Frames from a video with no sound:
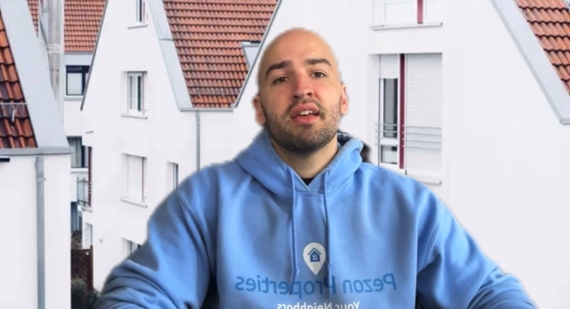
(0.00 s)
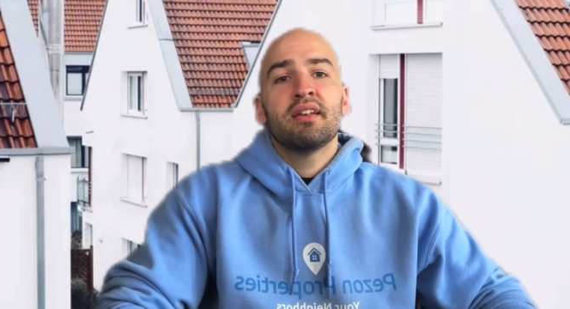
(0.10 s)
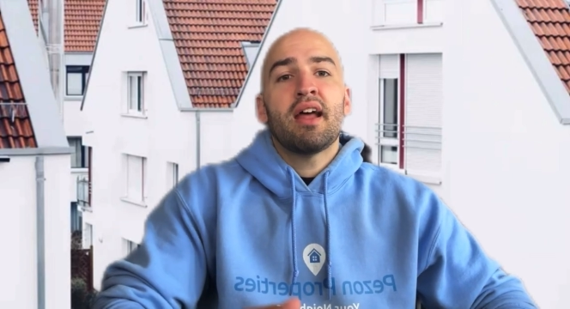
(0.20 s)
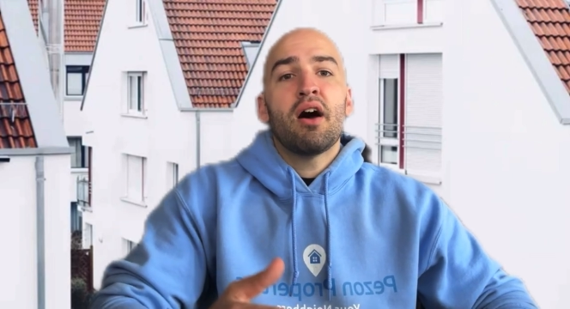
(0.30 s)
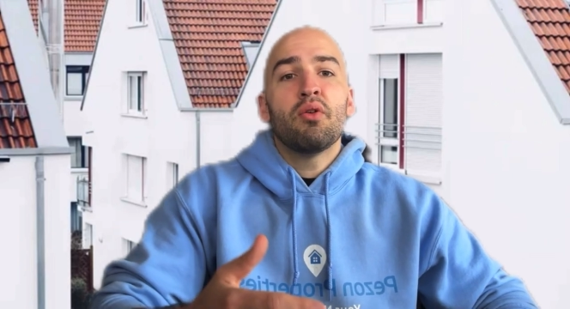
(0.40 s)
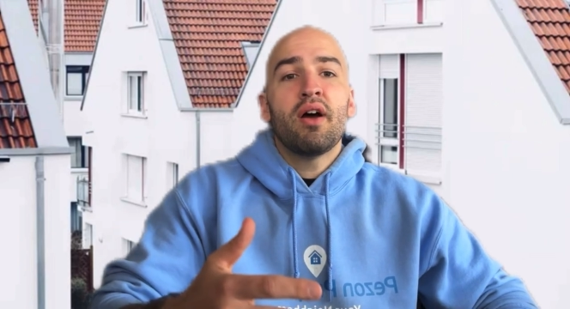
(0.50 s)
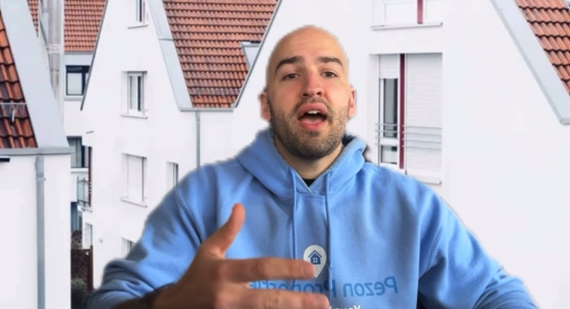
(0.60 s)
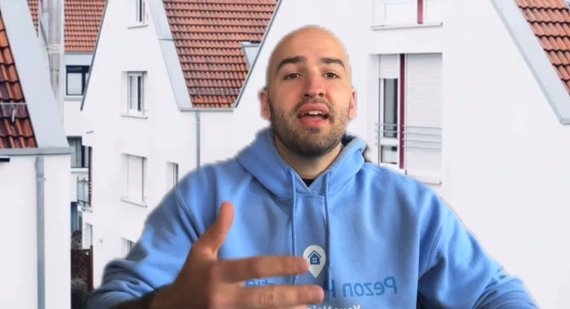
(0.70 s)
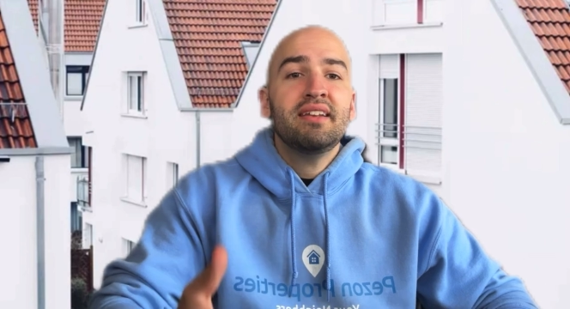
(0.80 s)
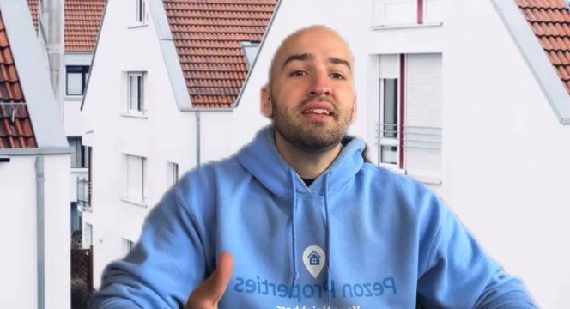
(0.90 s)
Now,
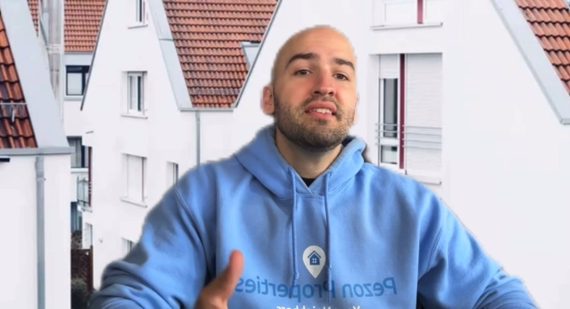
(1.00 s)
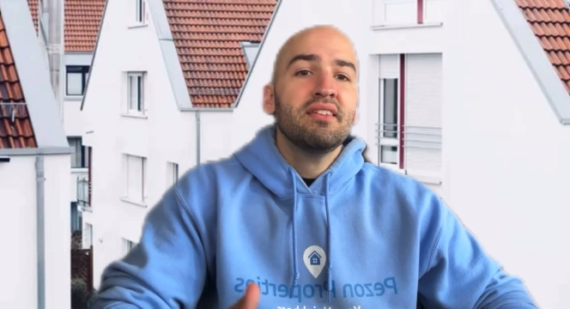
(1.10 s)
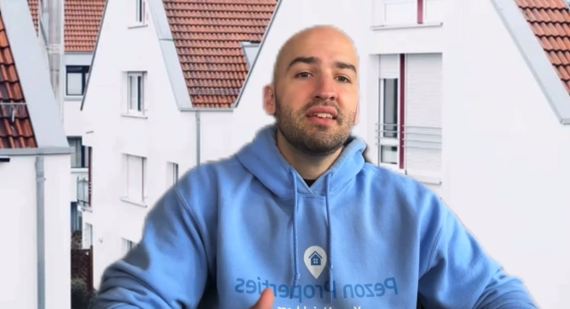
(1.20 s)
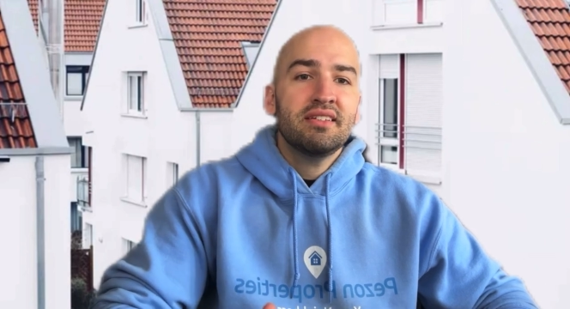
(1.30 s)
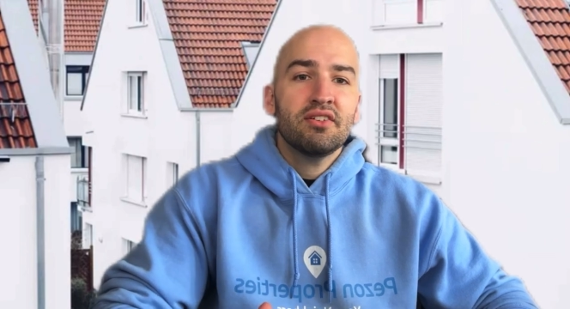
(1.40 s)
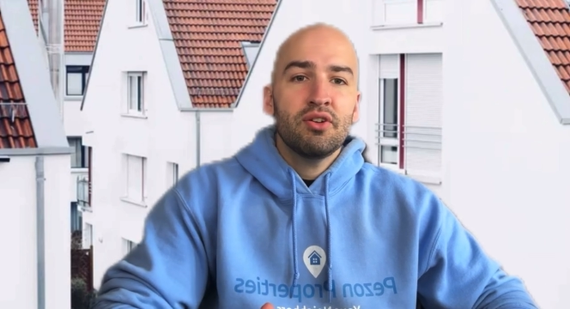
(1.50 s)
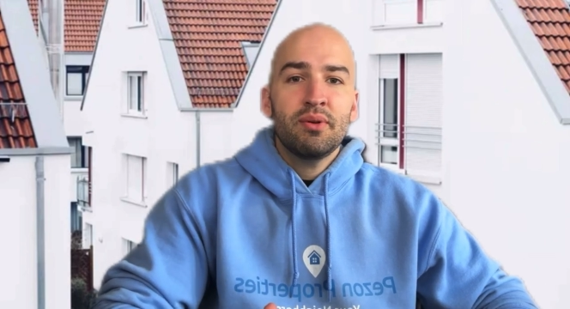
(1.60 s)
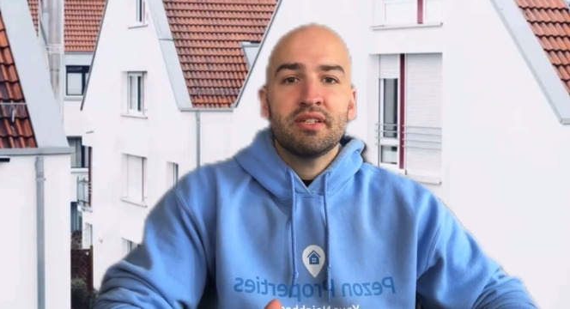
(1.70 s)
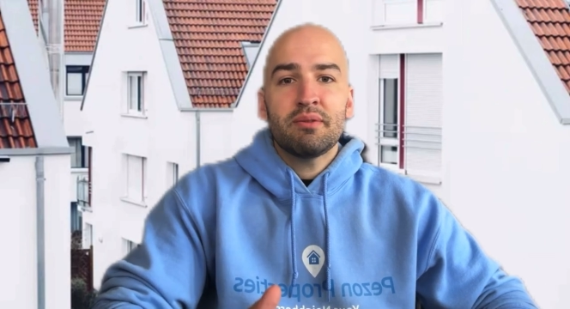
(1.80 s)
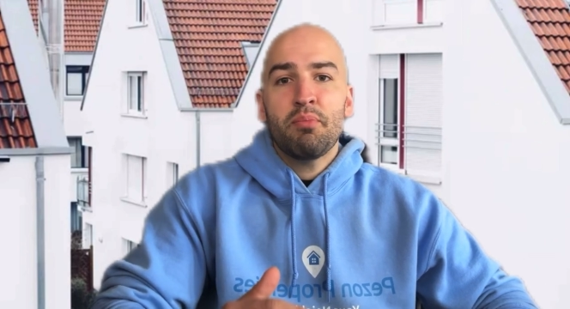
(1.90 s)
ending the lease
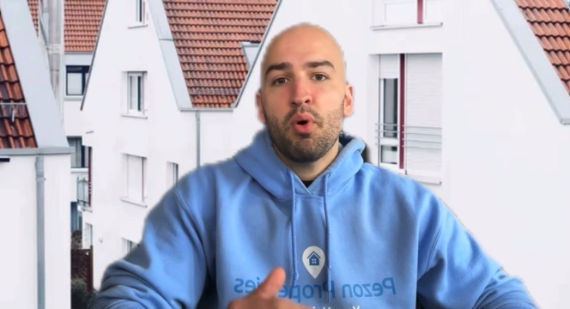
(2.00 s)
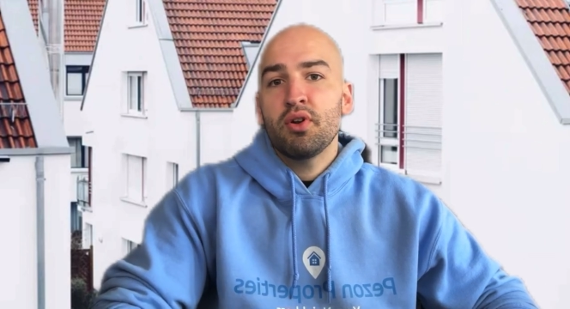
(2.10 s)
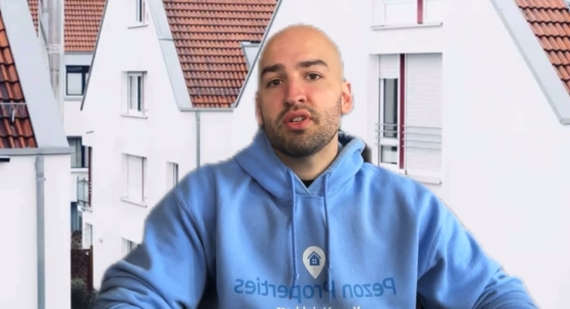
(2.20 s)
agreement, it's important